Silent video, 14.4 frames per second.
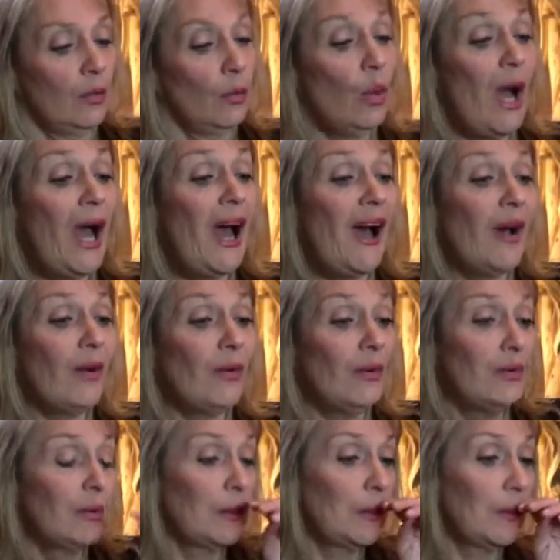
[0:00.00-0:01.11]
Wow.
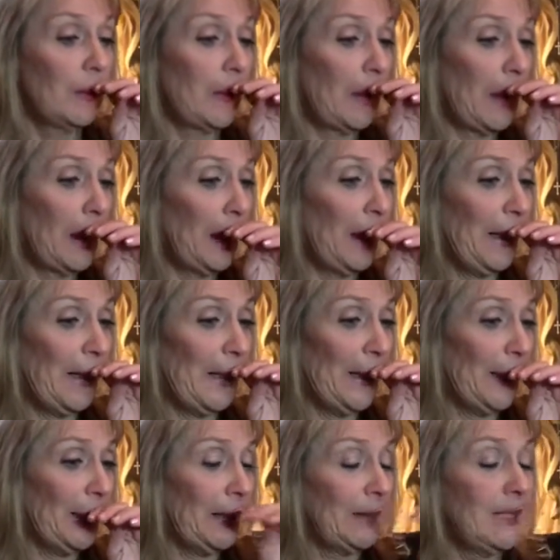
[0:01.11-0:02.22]

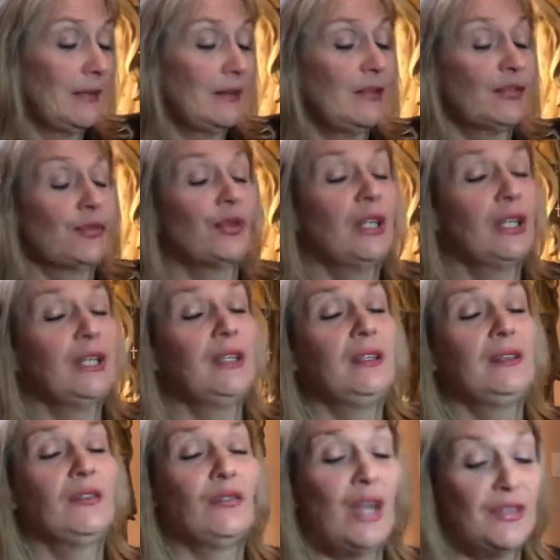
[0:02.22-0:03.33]
This is
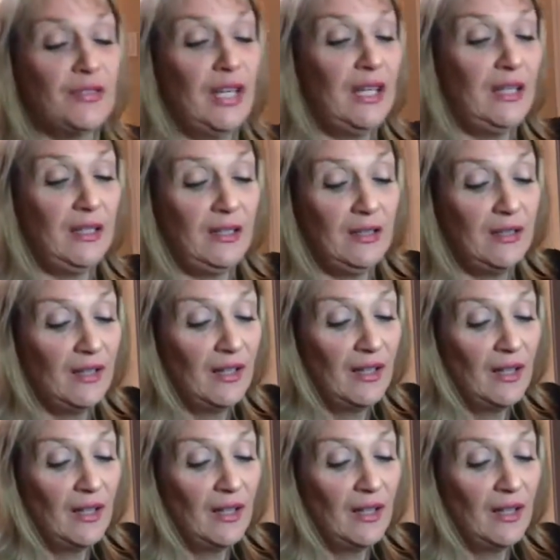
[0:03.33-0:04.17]
really resonating.